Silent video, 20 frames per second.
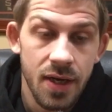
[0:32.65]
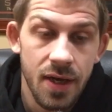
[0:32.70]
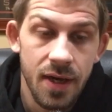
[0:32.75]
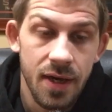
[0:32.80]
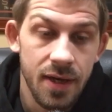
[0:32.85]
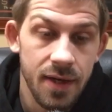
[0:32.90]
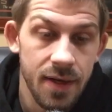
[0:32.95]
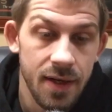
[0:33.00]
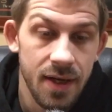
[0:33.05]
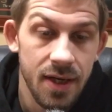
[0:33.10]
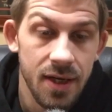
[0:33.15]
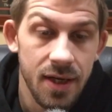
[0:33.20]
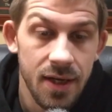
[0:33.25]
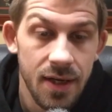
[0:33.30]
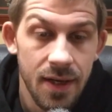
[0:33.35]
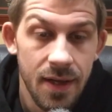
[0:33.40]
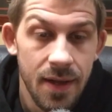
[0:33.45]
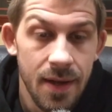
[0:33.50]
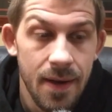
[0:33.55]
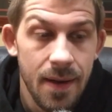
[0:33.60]
And
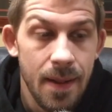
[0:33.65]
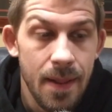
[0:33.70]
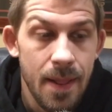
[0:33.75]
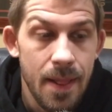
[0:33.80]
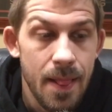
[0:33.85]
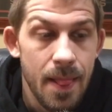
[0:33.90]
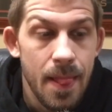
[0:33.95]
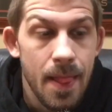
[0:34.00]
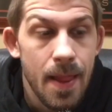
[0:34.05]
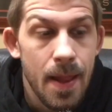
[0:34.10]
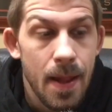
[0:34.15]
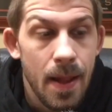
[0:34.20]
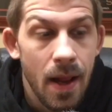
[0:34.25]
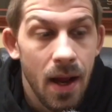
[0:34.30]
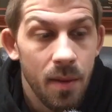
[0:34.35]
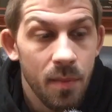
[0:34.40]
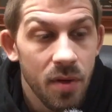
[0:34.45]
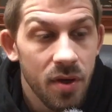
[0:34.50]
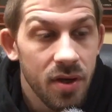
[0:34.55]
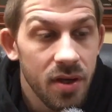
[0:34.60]

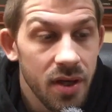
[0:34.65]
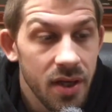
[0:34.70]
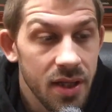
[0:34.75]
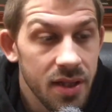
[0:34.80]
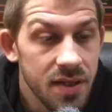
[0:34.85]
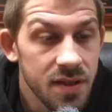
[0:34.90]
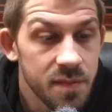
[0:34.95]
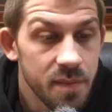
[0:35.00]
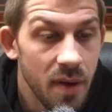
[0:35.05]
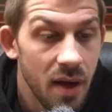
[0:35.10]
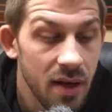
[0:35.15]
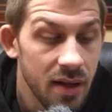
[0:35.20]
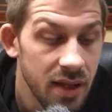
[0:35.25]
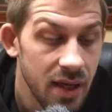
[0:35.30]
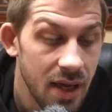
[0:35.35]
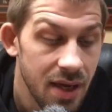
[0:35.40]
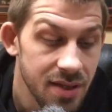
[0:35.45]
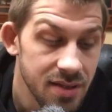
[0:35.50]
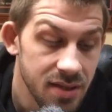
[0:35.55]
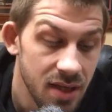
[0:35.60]
I'm looking to get this
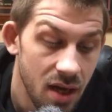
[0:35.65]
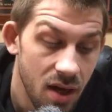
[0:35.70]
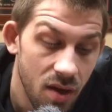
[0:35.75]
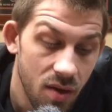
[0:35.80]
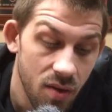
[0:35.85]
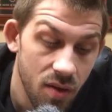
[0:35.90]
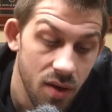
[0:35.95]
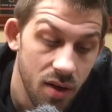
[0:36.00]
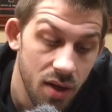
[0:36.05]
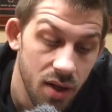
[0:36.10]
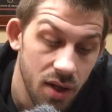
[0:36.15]
podcast out